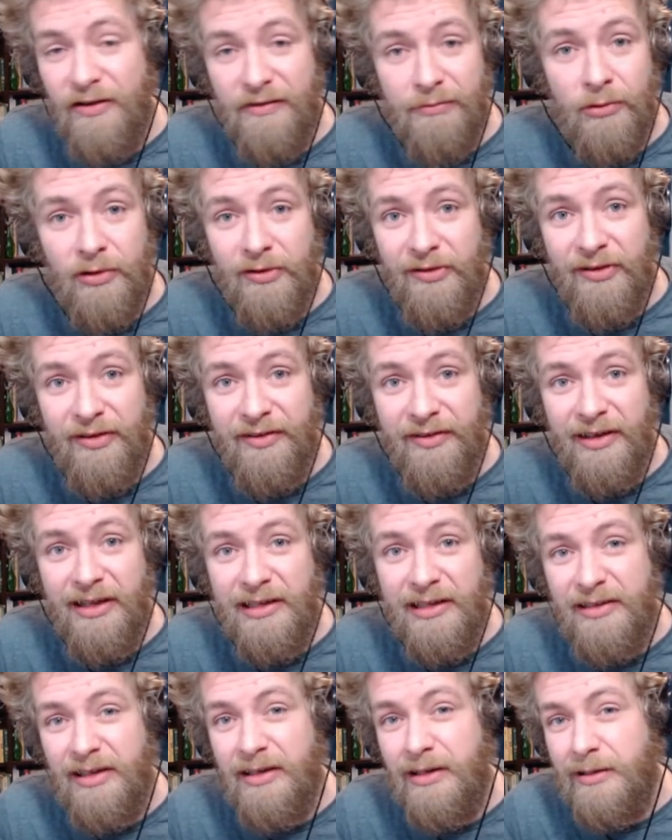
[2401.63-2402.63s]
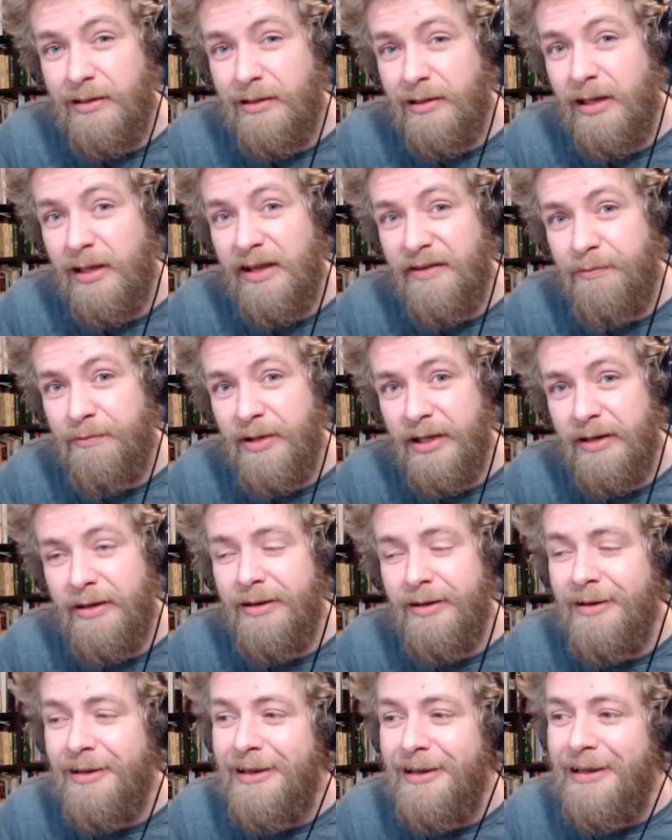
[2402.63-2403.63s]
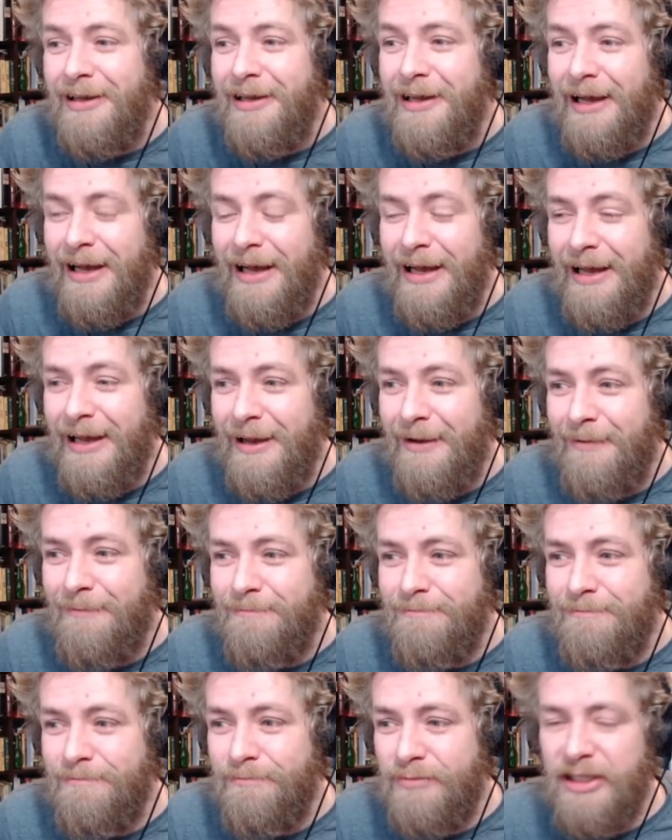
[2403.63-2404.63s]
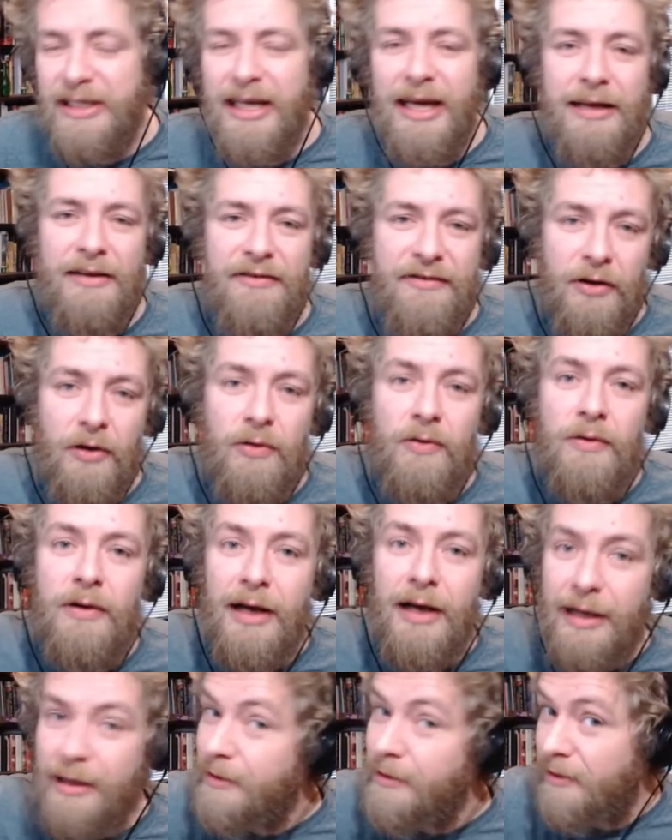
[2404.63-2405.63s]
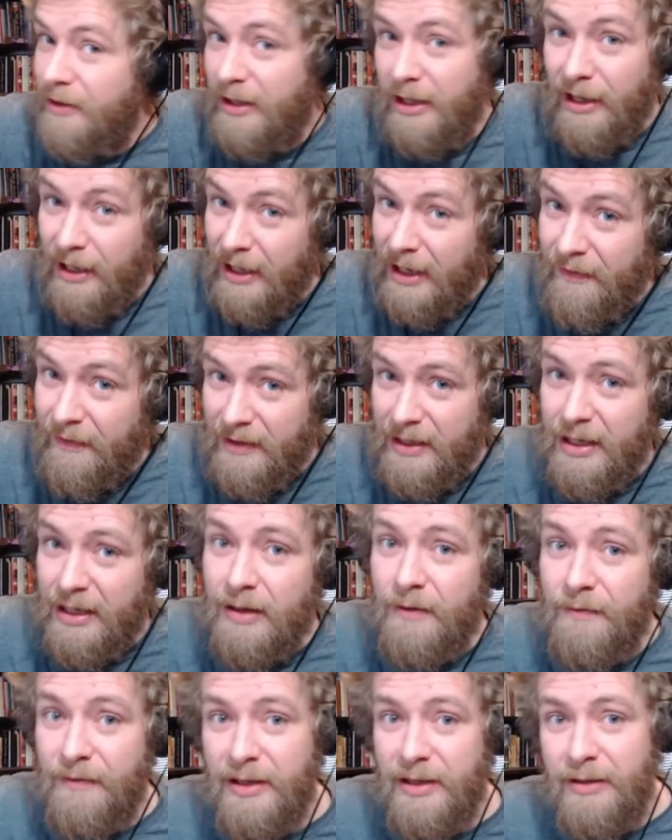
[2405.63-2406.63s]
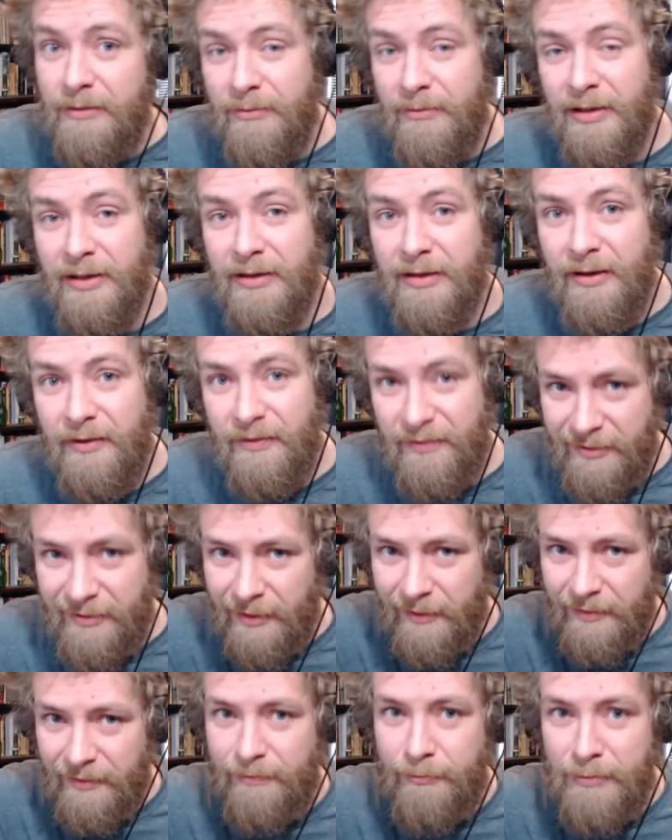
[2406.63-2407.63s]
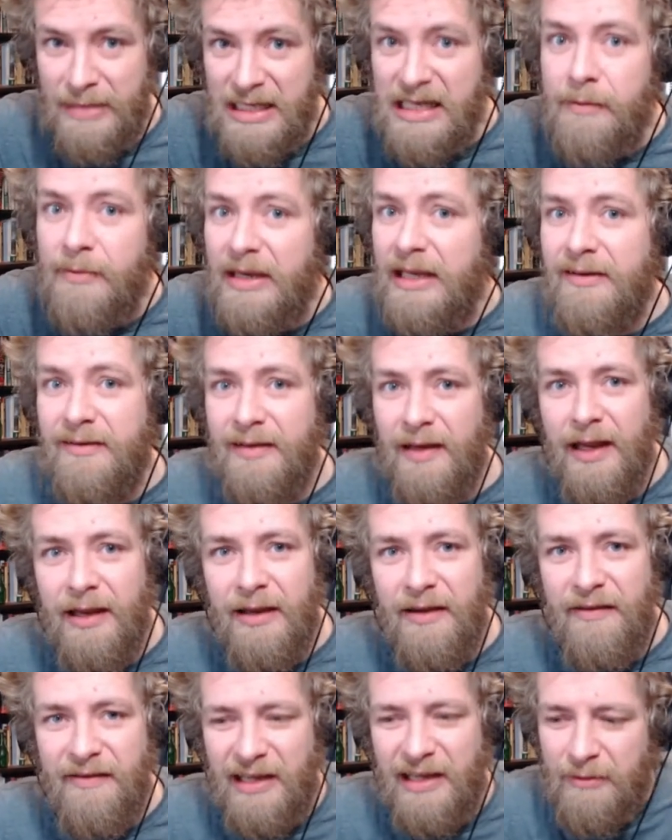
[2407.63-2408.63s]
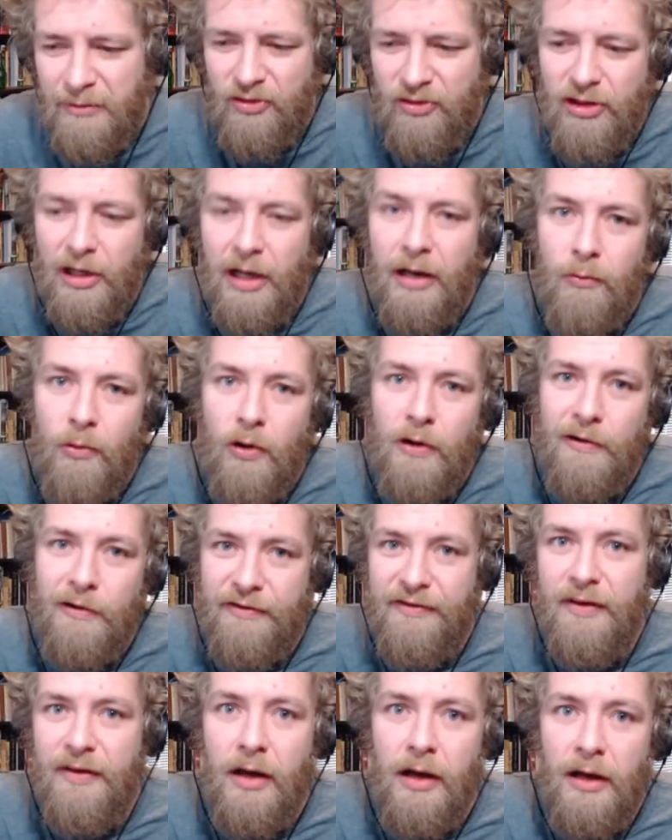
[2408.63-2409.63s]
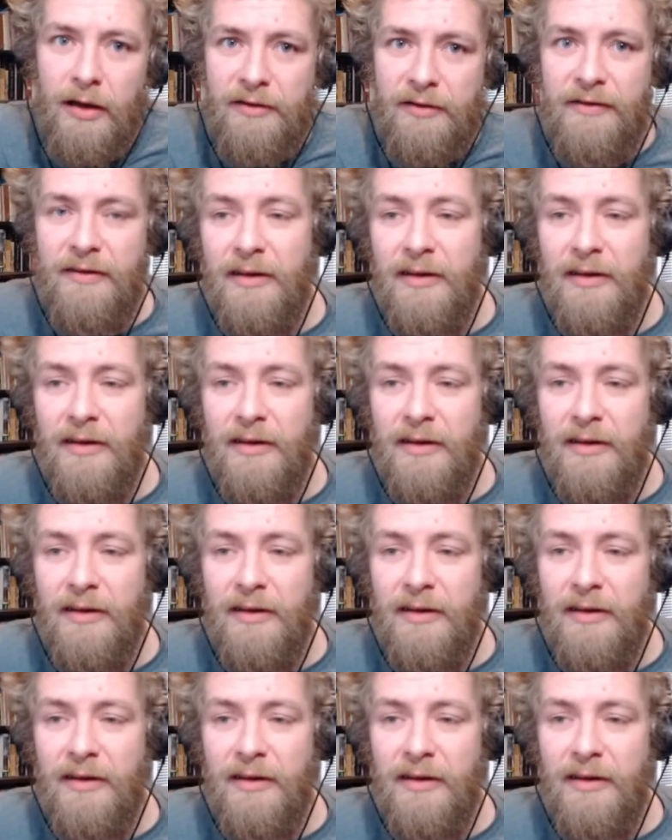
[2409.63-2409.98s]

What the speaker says: more succinct and a little less bitter. But yeah, so at the end of it, the memeing take is going to be Jaylen Waddle sucks.